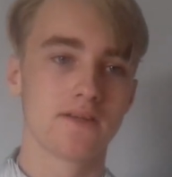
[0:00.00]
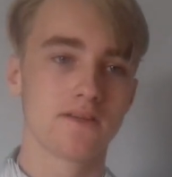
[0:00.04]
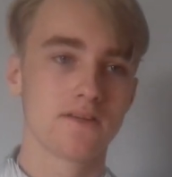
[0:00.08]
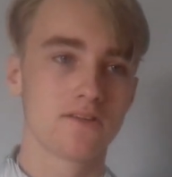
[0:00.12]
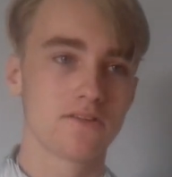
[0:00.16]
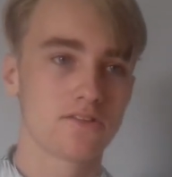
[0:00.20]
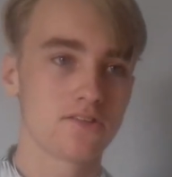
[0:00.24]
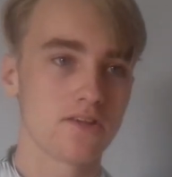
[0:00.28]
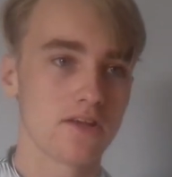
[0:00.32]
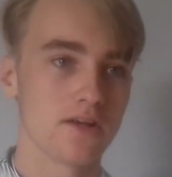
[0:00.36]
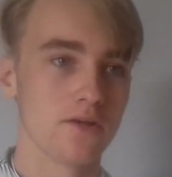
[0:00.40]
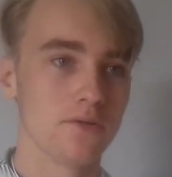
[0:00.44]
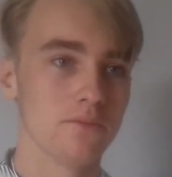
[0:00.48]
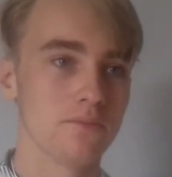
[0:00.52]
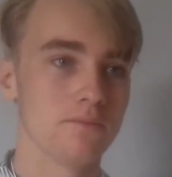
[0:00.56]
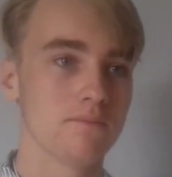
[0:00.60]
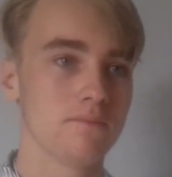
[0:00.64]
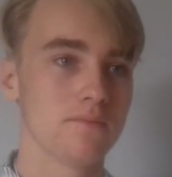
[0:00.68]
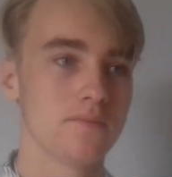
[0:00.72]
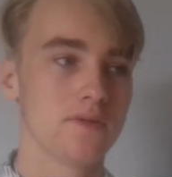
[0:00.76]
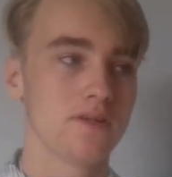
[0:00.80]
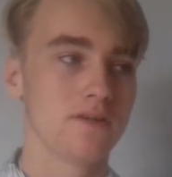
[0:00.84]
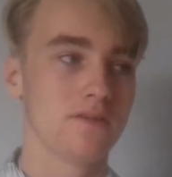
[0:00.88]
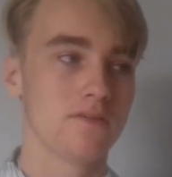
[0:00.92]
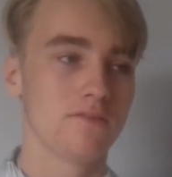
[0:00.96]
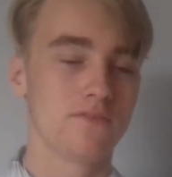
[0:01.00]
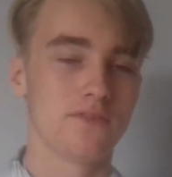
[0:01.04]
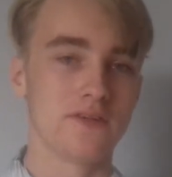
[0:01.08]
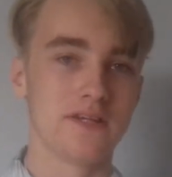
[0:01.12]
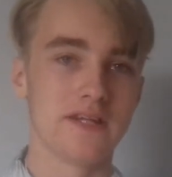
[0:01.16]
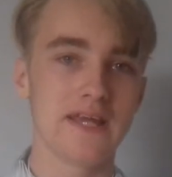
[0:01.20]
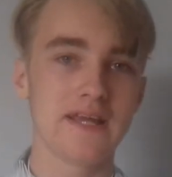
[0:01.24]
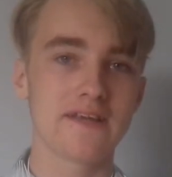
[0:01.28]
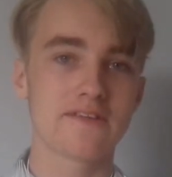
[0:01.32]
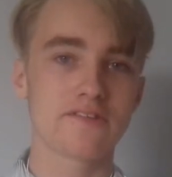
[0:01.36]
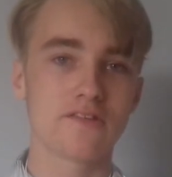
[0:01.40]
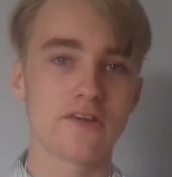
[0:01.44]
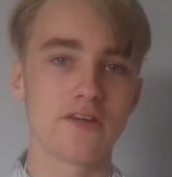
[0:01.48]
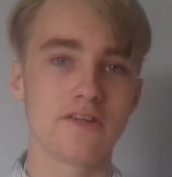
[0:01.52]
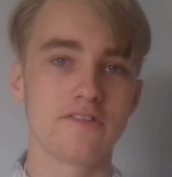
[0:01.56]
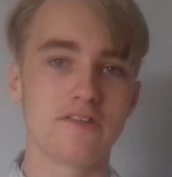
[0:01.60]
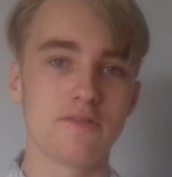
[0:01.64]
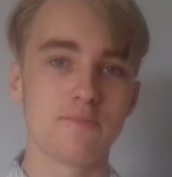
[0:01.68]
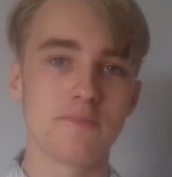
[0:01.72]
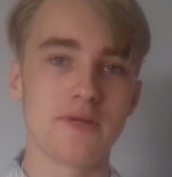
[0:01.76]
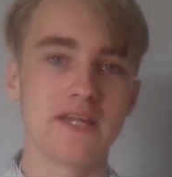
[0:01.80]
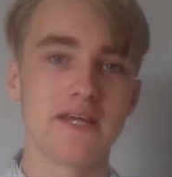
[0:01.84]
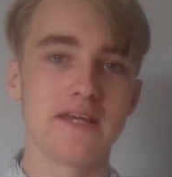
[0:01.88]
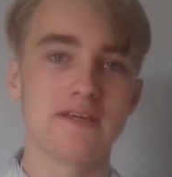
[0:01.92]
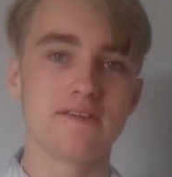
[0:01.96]
So, for the next 90
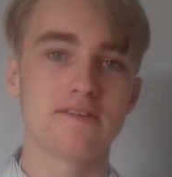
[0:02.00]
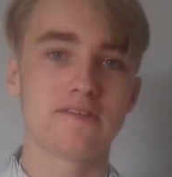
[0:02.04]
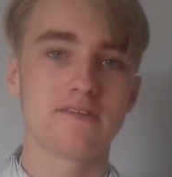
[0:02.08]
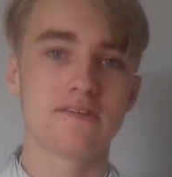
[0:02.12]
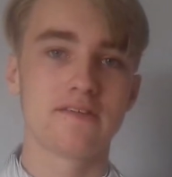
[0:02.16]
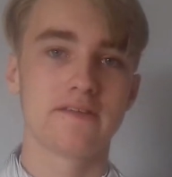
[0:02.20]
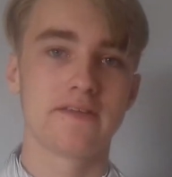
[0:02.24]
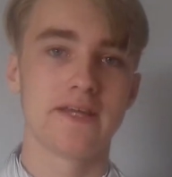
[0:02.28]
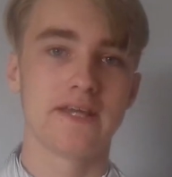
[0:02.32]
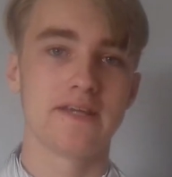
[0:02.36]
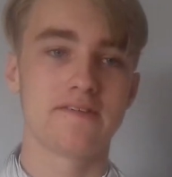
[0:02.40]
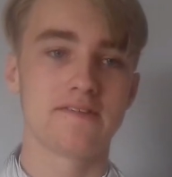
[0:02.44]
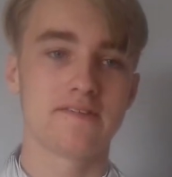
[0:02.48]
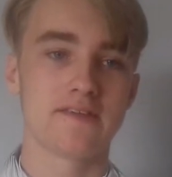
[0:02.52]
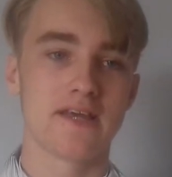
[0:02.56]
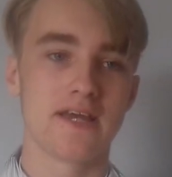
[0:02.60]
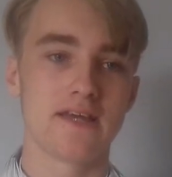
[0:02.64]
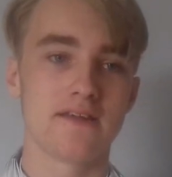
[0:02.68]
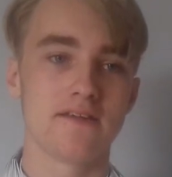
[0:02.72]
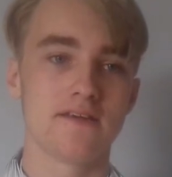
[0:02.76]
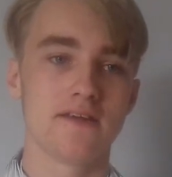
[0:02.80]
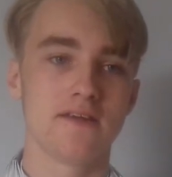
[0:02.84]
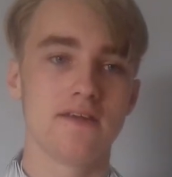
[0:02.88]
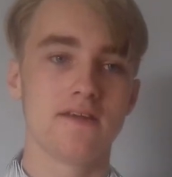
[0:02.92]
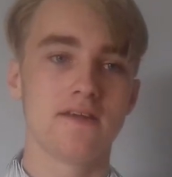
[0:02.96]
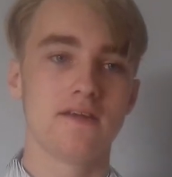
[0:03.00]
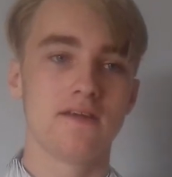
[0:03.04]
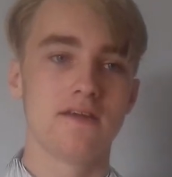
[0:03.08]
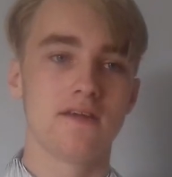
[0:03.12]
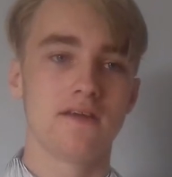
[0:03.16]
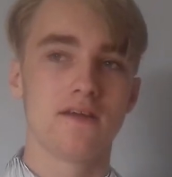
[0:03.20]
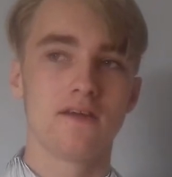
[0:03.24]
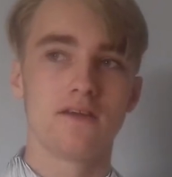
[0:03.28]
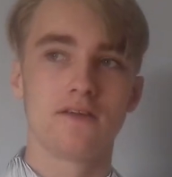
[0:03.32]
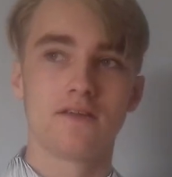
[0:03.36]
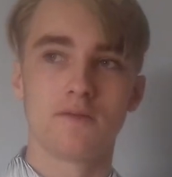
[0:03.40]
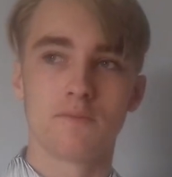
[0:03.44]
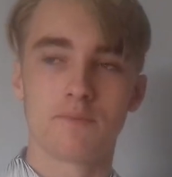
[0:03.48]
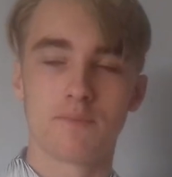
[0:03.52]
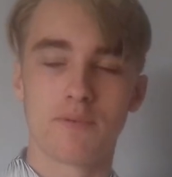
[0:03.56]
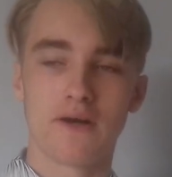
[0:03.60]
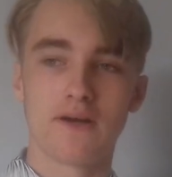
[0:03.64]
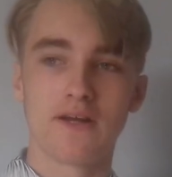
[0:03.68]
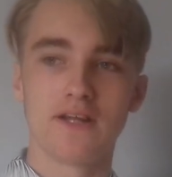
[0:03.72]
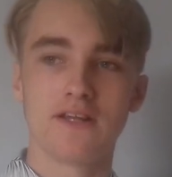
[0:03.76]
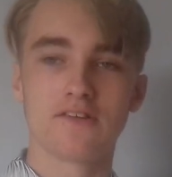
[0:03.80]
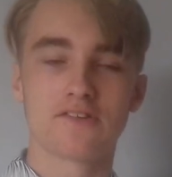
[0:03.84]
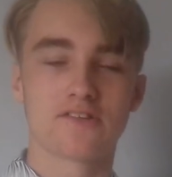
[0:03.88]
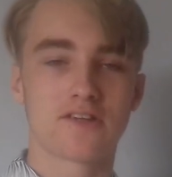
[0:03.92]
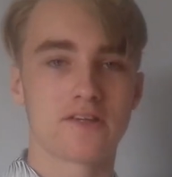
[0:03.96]
minutes, they said the
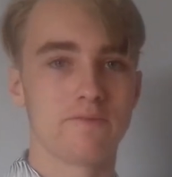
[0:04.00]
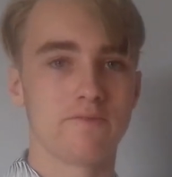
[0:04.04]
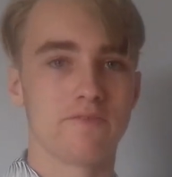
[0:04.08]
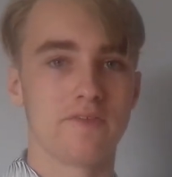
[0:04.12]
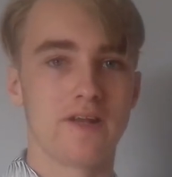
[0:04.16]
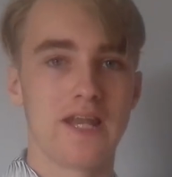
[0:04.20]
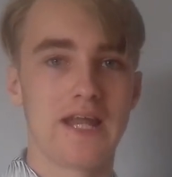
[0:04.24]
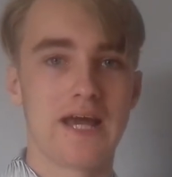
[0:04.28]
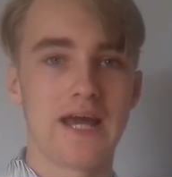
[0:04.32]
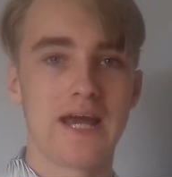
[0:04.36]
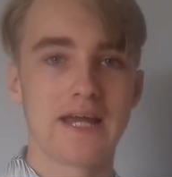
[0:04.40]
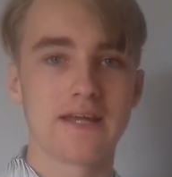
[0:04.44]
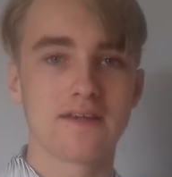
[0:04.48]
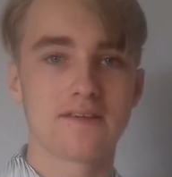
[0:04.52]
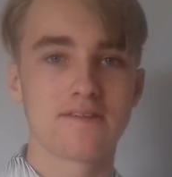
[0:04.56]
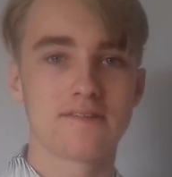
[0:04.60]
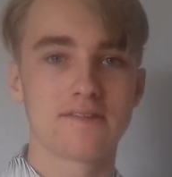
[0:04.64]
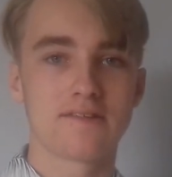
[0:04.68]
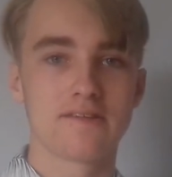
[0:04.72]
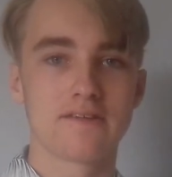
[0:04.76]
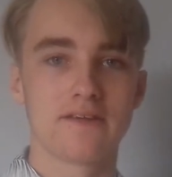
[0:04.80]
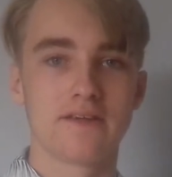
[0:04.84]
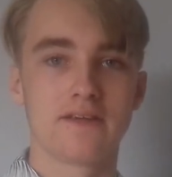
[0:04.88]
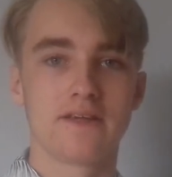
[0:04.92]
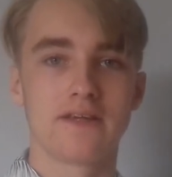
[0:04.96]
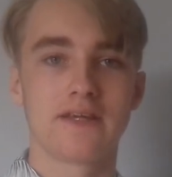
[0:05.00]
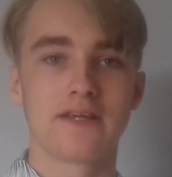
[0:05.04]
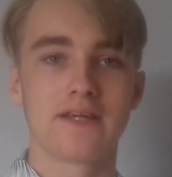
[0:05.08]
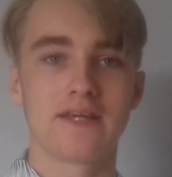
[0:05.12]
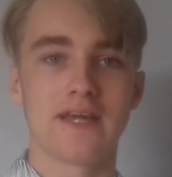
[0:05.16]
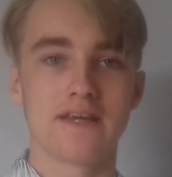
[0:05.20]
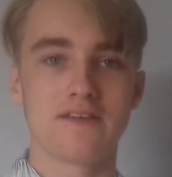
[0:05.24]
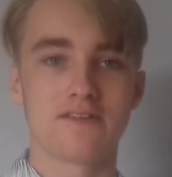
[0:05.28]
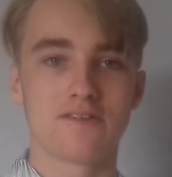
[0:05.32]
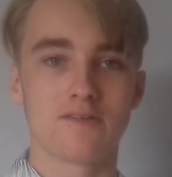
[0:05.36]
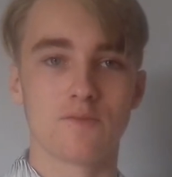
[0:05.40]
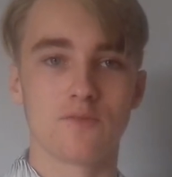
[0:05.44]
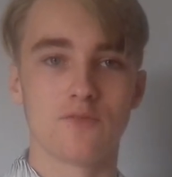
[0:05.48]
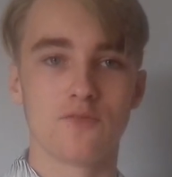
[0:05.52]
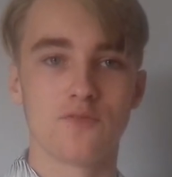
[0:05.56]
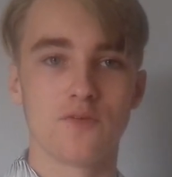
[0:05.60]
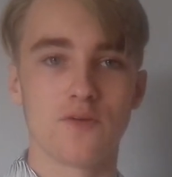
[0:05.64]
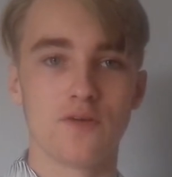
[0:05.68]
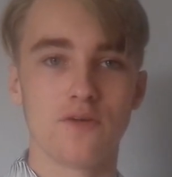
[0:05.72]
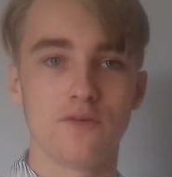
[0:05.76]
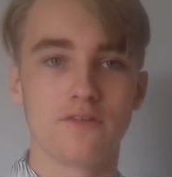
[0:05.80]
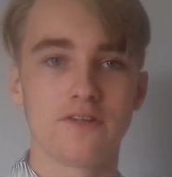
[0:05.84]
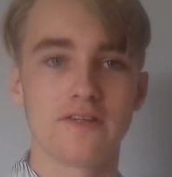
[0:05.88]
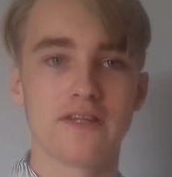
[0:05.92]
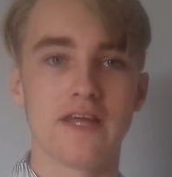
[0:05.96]
pilots can relax, get some
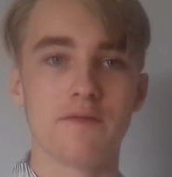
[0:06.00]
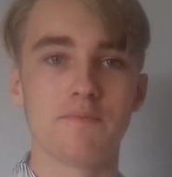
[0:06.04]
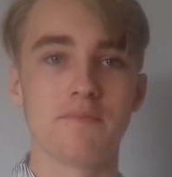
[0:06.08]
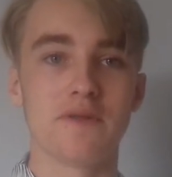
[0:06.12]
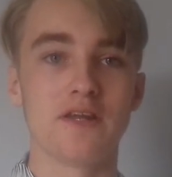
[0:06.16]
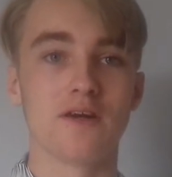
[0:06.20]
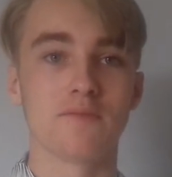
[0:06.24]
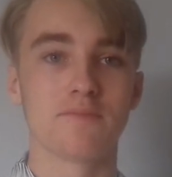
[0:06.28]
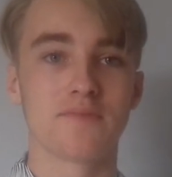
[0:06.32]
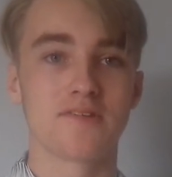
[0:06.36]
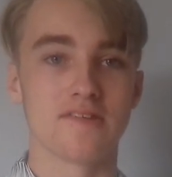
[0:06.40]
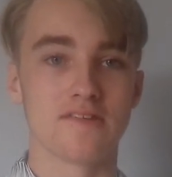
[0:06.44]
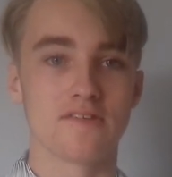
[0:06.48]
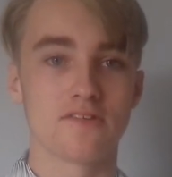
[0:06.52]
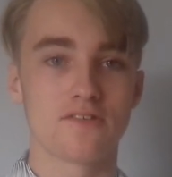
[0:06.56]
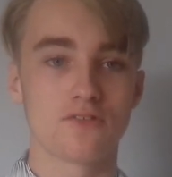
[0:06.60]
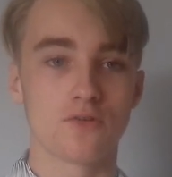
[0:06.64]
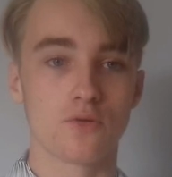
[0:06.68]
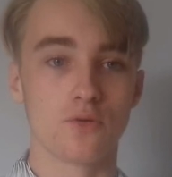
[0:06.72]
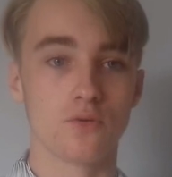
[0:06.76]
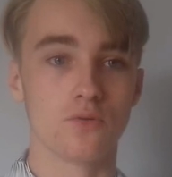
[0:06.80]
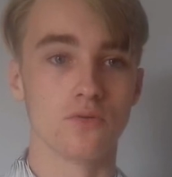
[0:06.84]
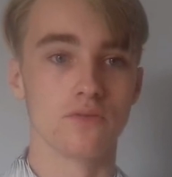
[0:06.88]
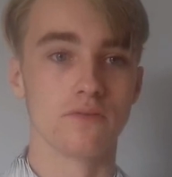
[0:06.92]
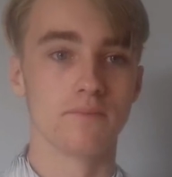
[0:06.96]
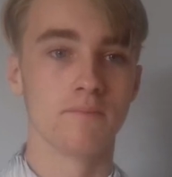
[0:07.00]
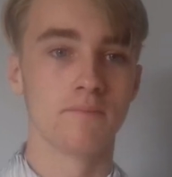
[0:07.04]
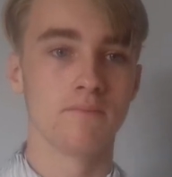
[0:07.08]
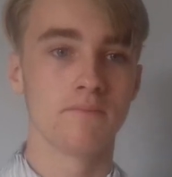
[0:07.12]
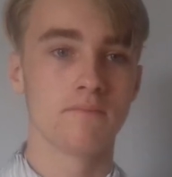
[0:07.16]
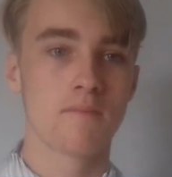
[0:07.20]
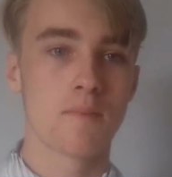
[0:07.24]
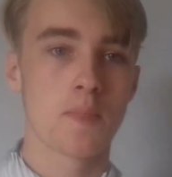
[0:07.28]
food. They'd been up since dawn.